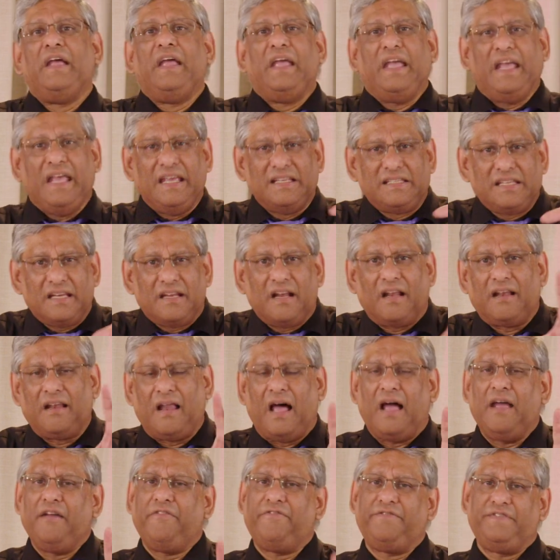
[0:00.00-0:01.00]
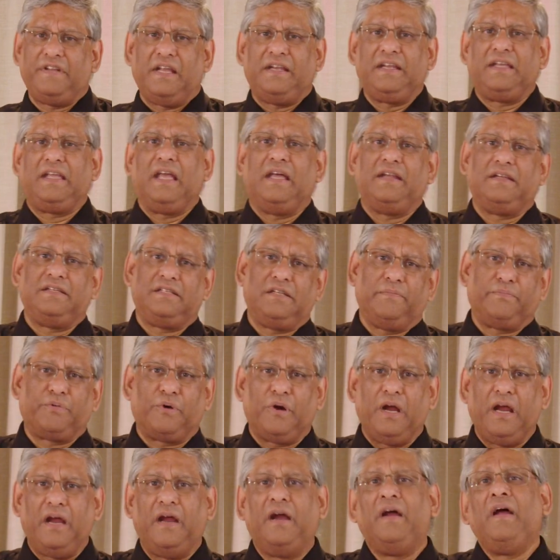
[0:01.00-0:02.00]
Is it a life dedicated to
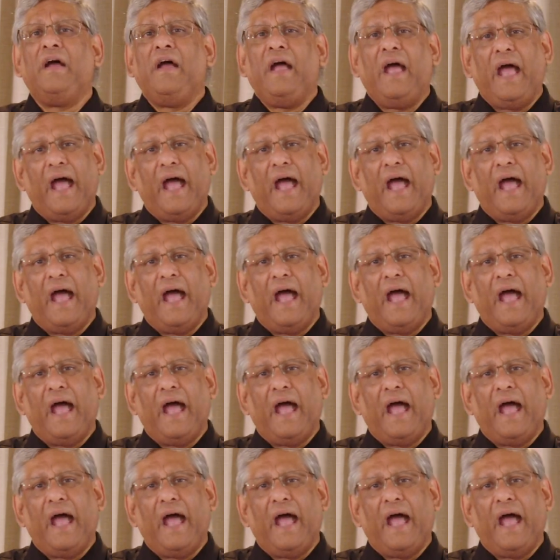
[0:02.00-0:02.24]
prayer?